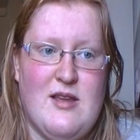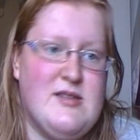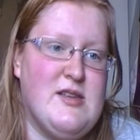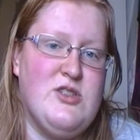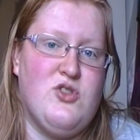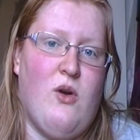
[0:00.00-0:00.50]

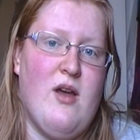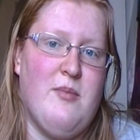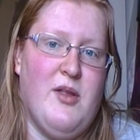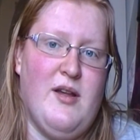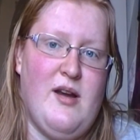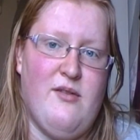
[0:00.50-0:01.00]
is
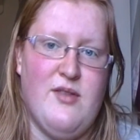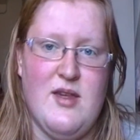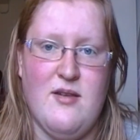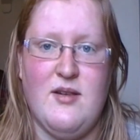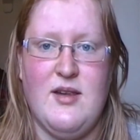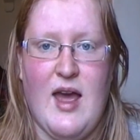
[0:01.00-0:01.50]
enjoyable enough
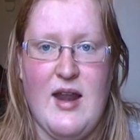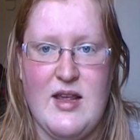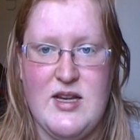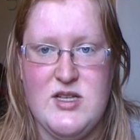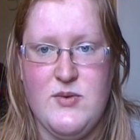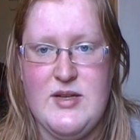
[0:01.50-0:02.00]
that you can get
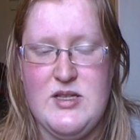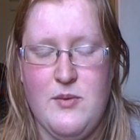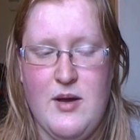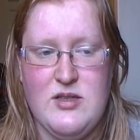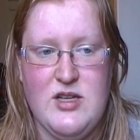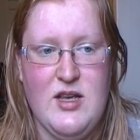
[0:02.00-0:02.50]
into it
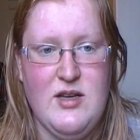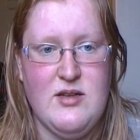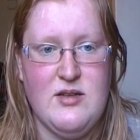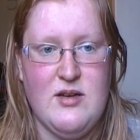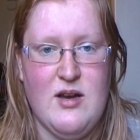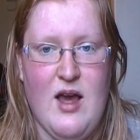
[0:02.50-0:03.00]
to watch
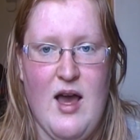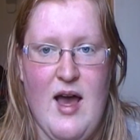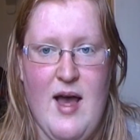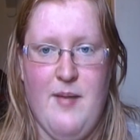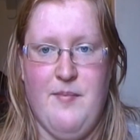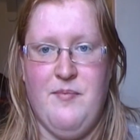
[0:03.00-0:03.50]
it.
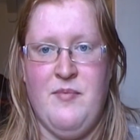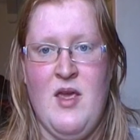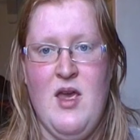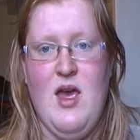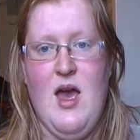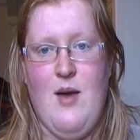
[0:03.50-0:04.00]
And
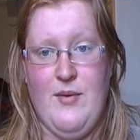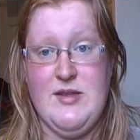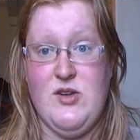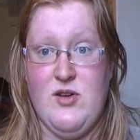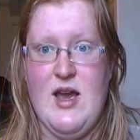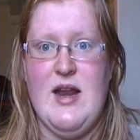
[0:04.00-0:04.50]

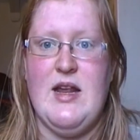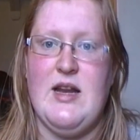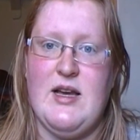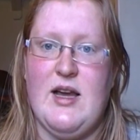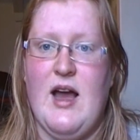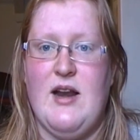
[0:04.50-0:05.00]
once you're in
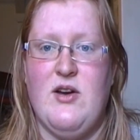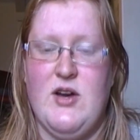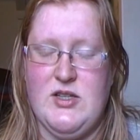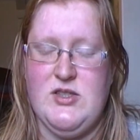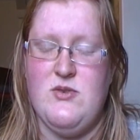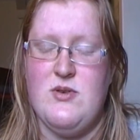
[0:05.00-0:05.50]
it, it kind of
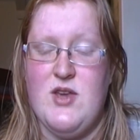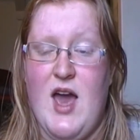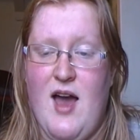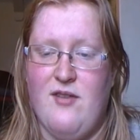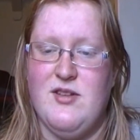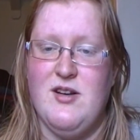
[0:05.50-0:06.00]
hooks you and you
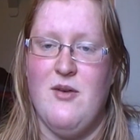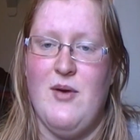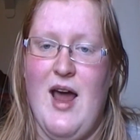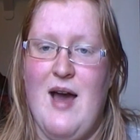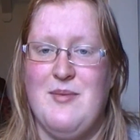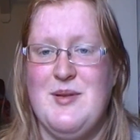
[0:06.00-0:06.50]
have to know
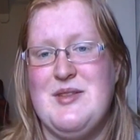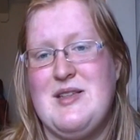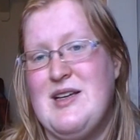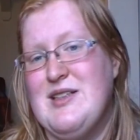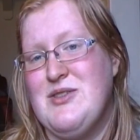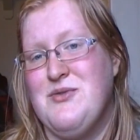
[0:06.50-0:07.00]
what
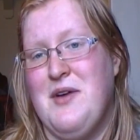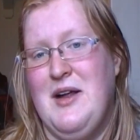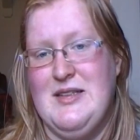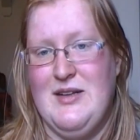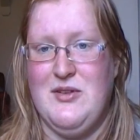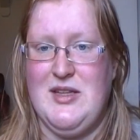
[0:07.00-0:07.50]
happens because you
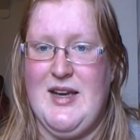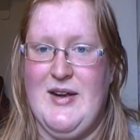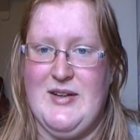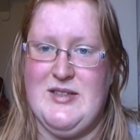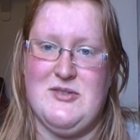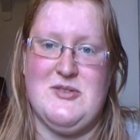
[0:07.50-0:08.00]
fall in love with the
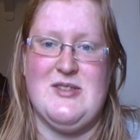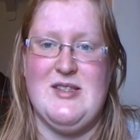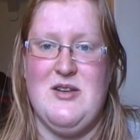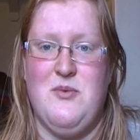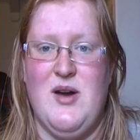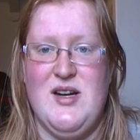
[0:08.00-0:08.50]
characters
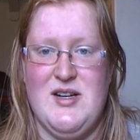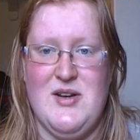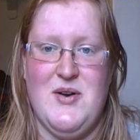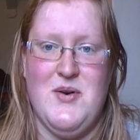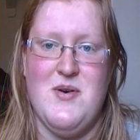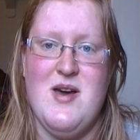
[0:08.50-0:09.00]
and you want to
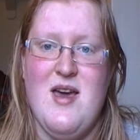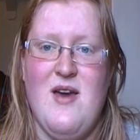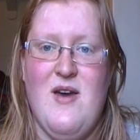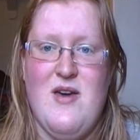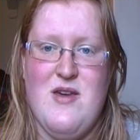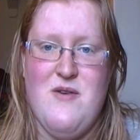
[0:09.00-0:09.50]
know
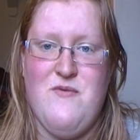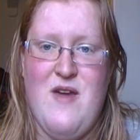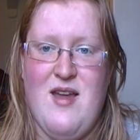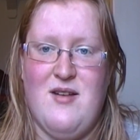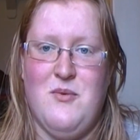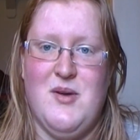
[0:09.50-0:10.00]
their
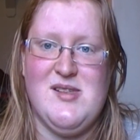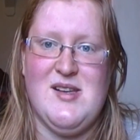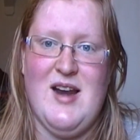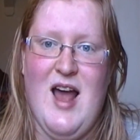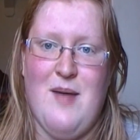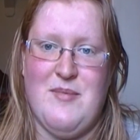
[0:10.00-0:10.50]
fate and what's
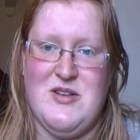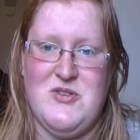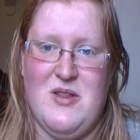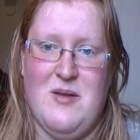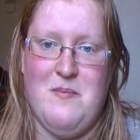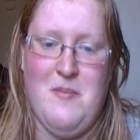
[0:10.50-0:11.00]
going to happen
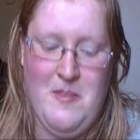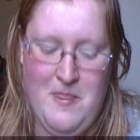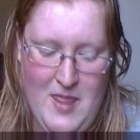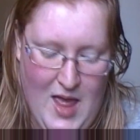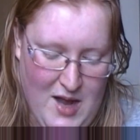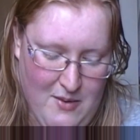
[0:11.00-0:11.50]
to them.
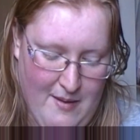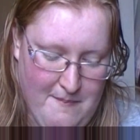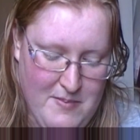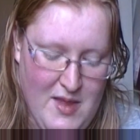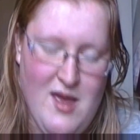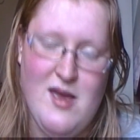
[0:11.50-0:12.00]

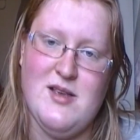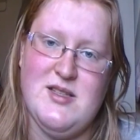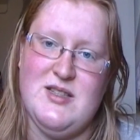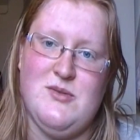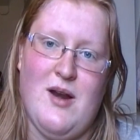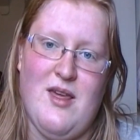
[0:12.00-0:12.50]
Anyway,
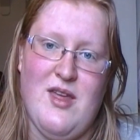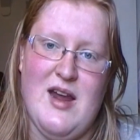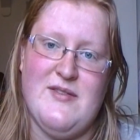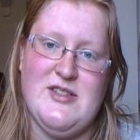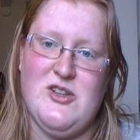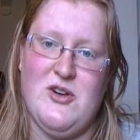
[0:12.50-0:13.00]
so that's what I
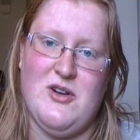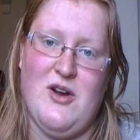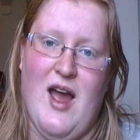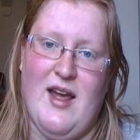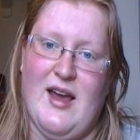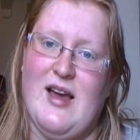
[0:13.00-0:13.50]
thought of Asura
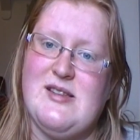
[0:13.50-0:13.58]
Cryin,